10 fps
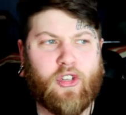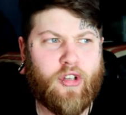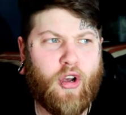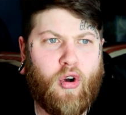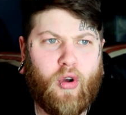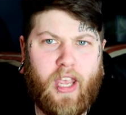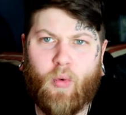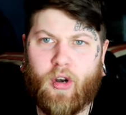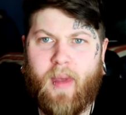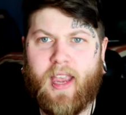so
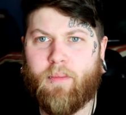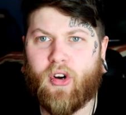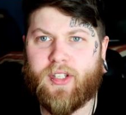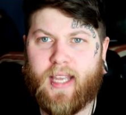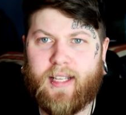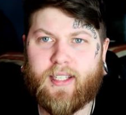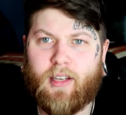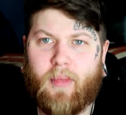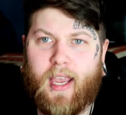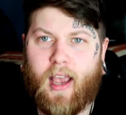it would make more sense
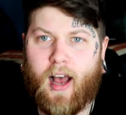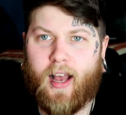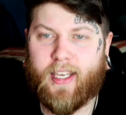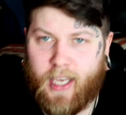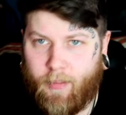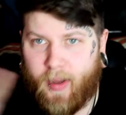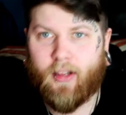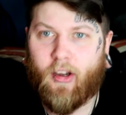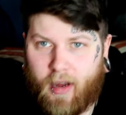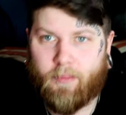to me
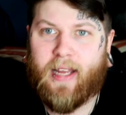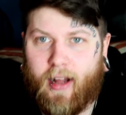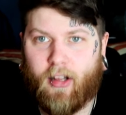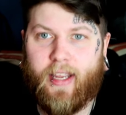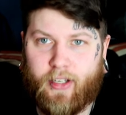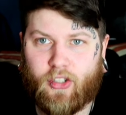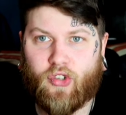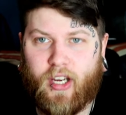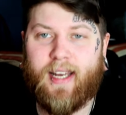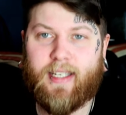keeping the reptile
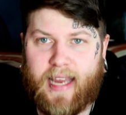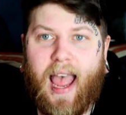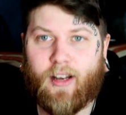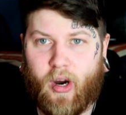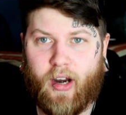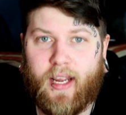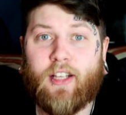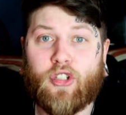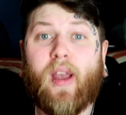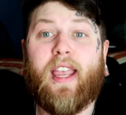industry intact where it
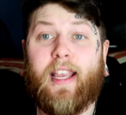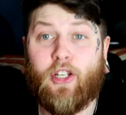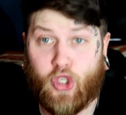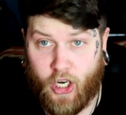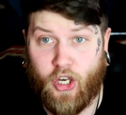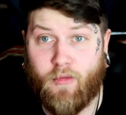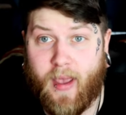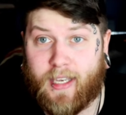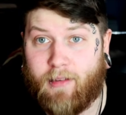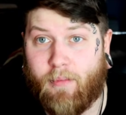is so I can continue
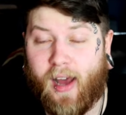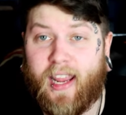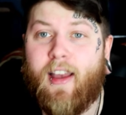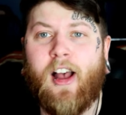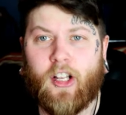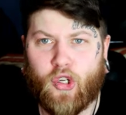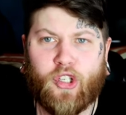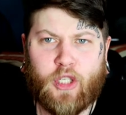making money. So I'll